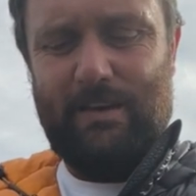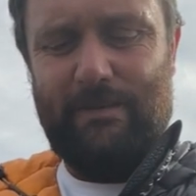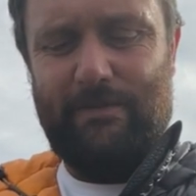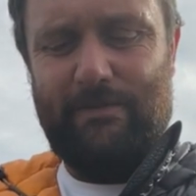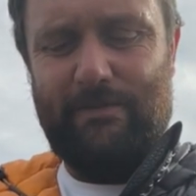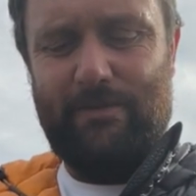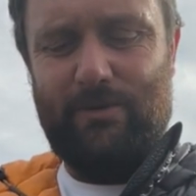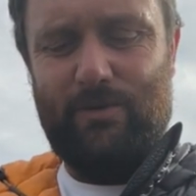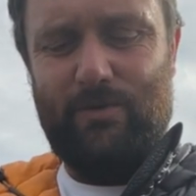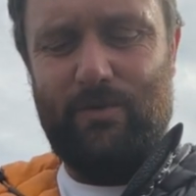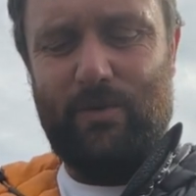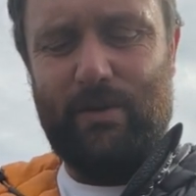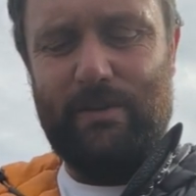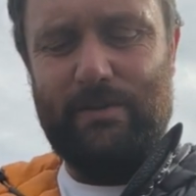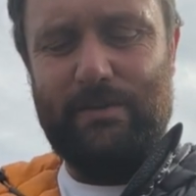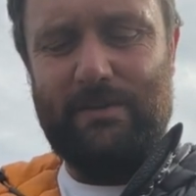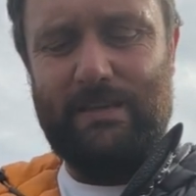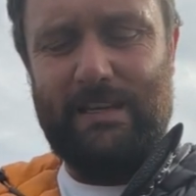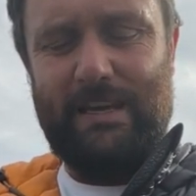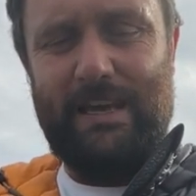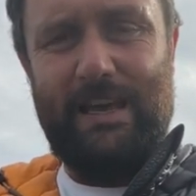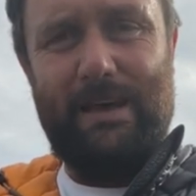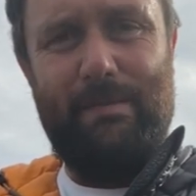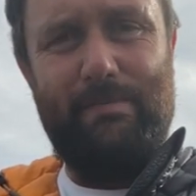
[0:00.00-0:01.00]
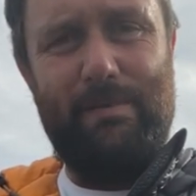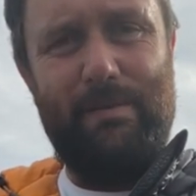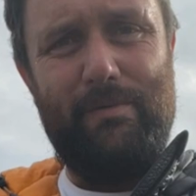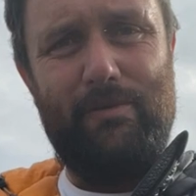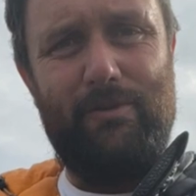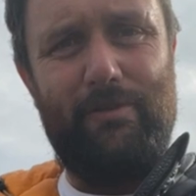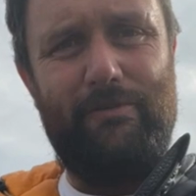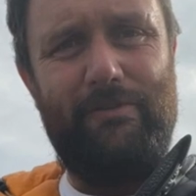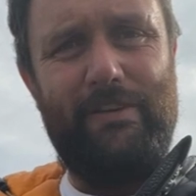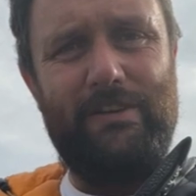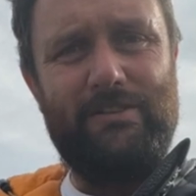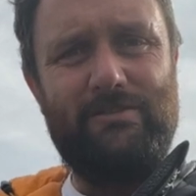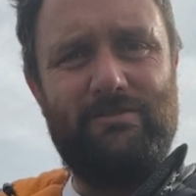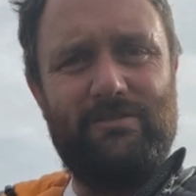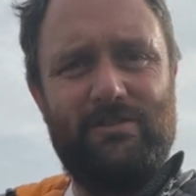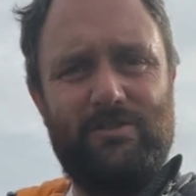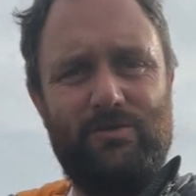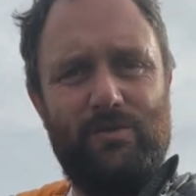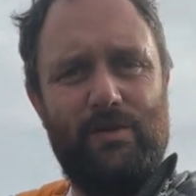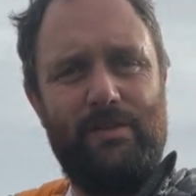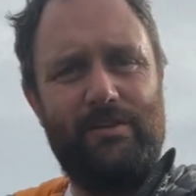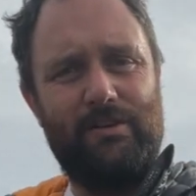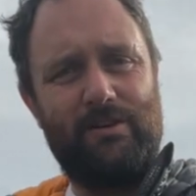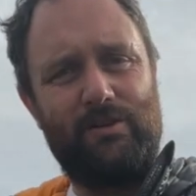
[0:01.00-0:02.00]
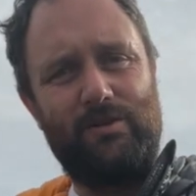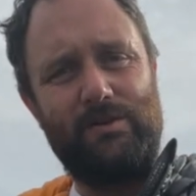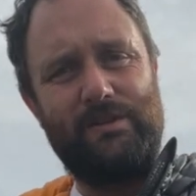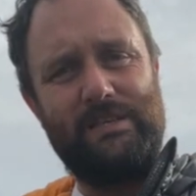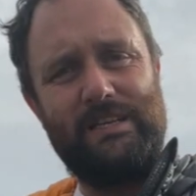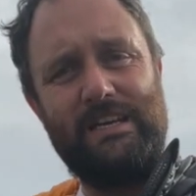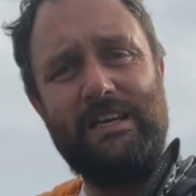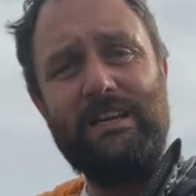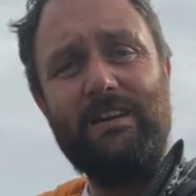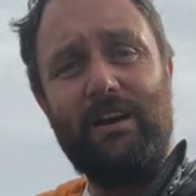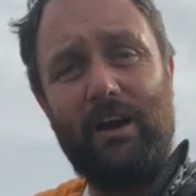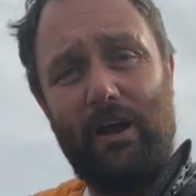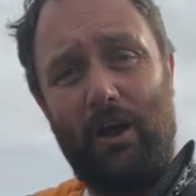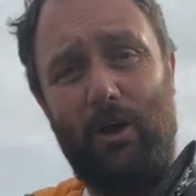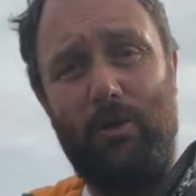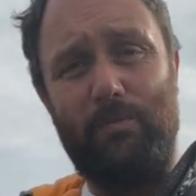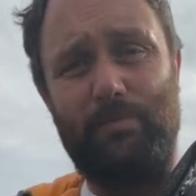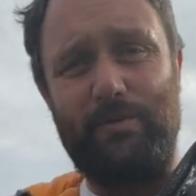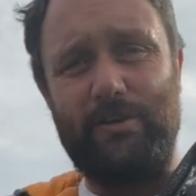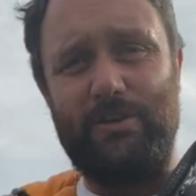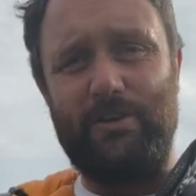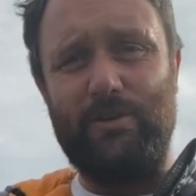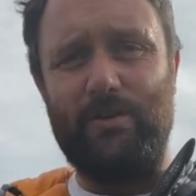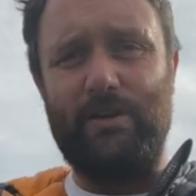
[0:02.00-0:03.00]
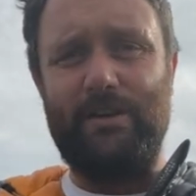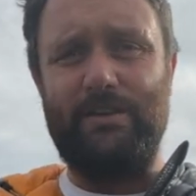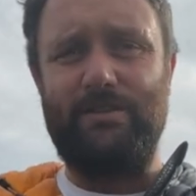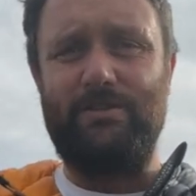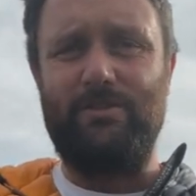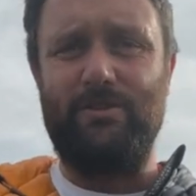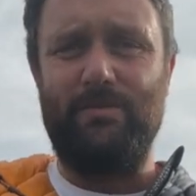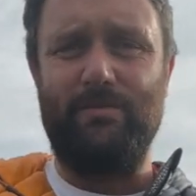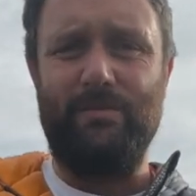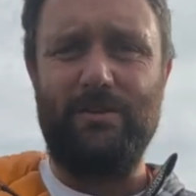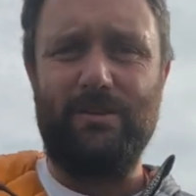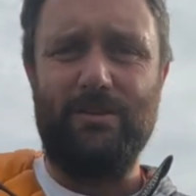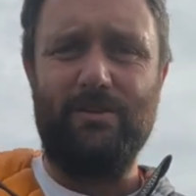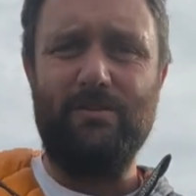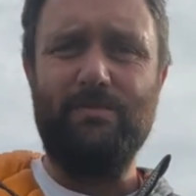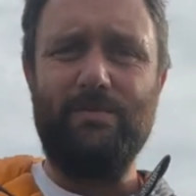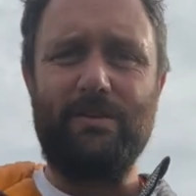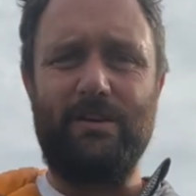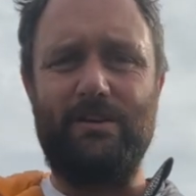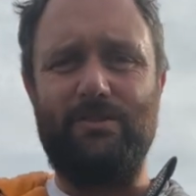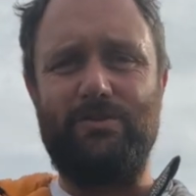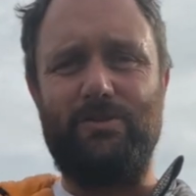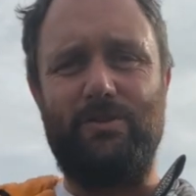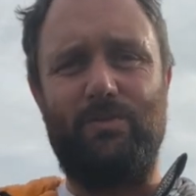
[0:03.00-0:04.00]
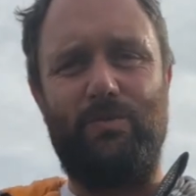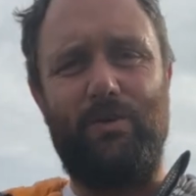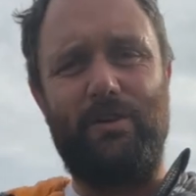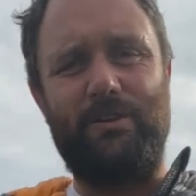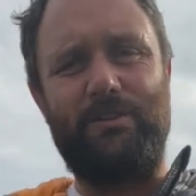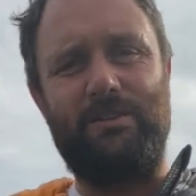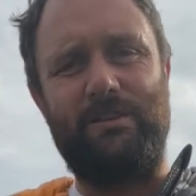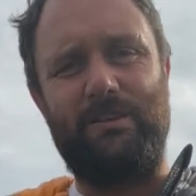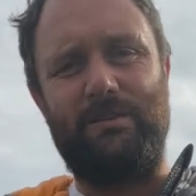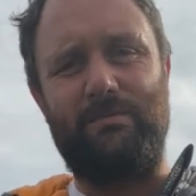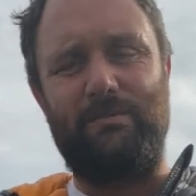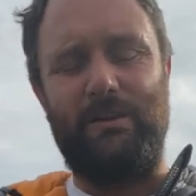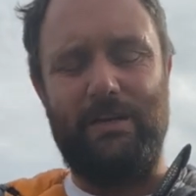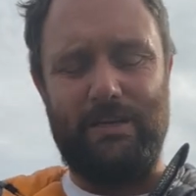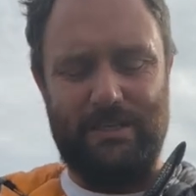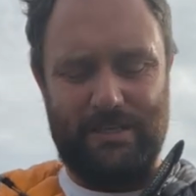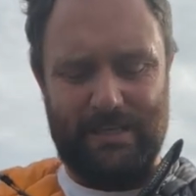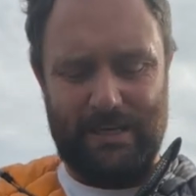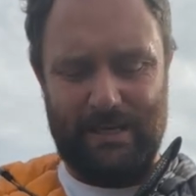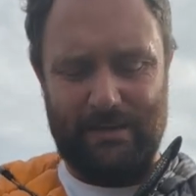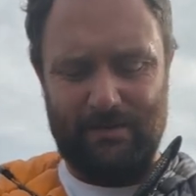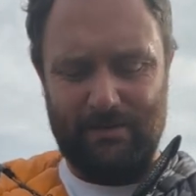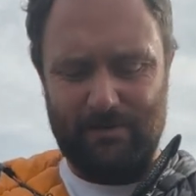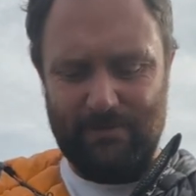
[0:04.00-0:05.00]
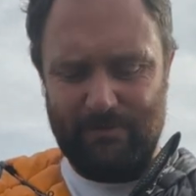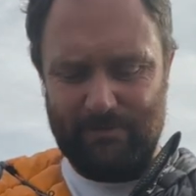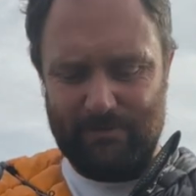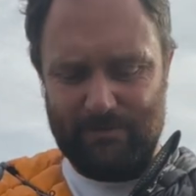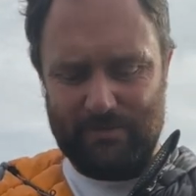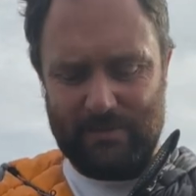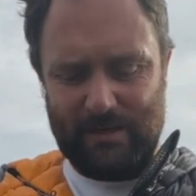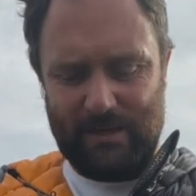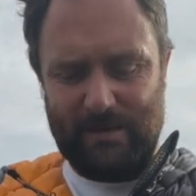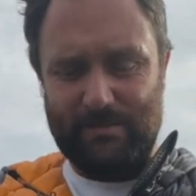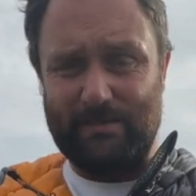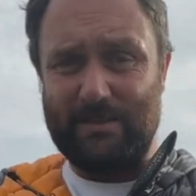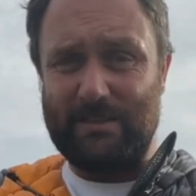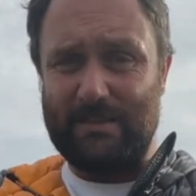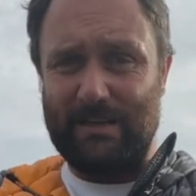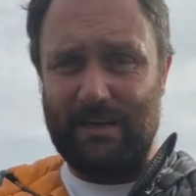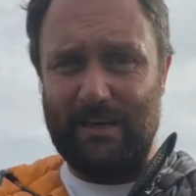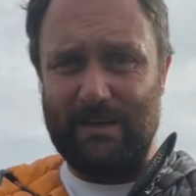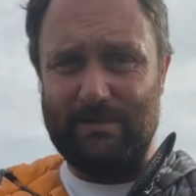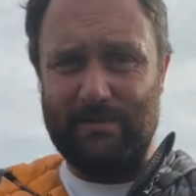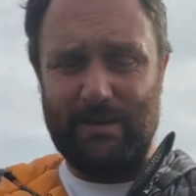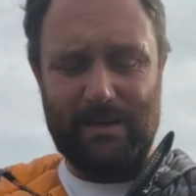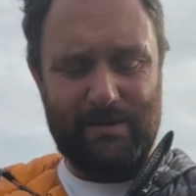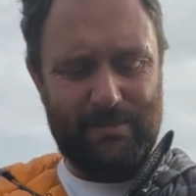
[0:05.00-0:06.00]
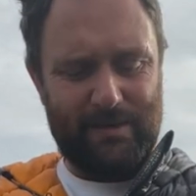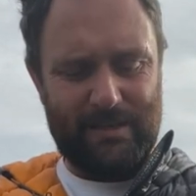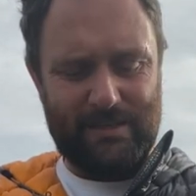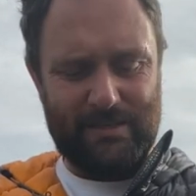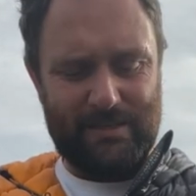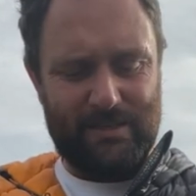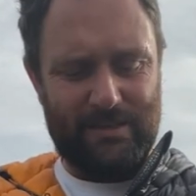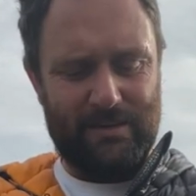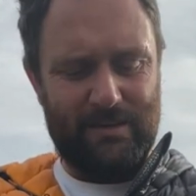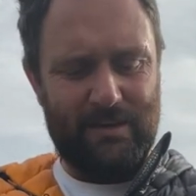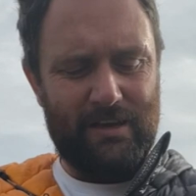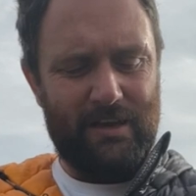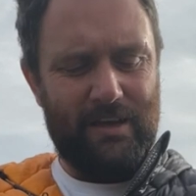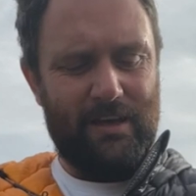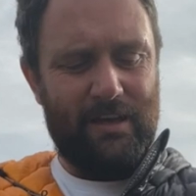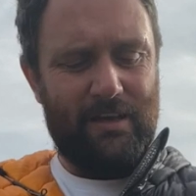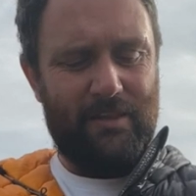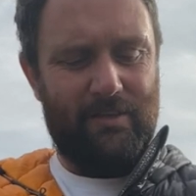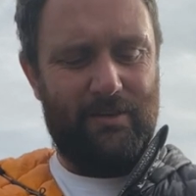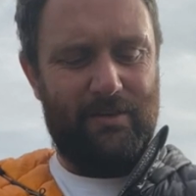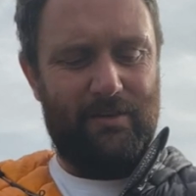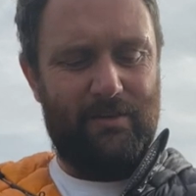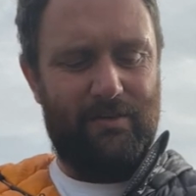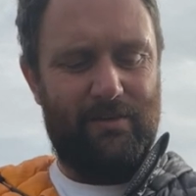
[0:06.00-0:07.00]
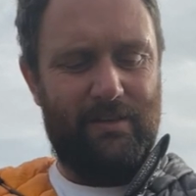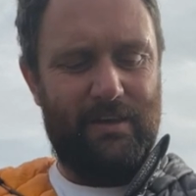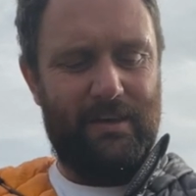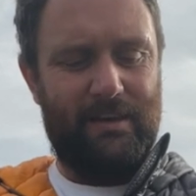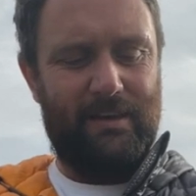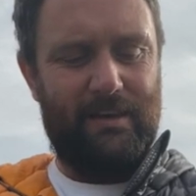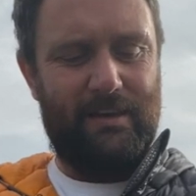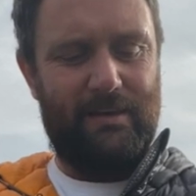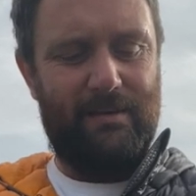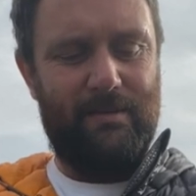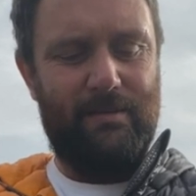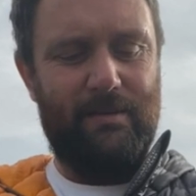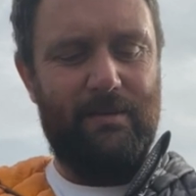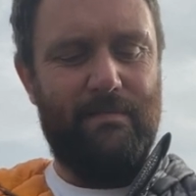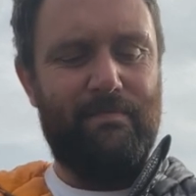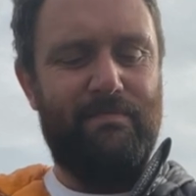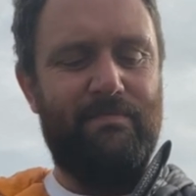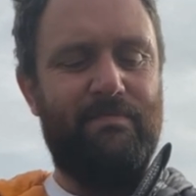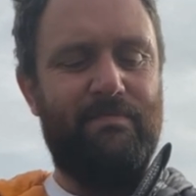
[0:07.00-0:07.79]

If you want to get a bit more adventurous with your cuisine, I hope you do, I assume you do, because you're watching my channel from time to time. I imagine that you're thinking,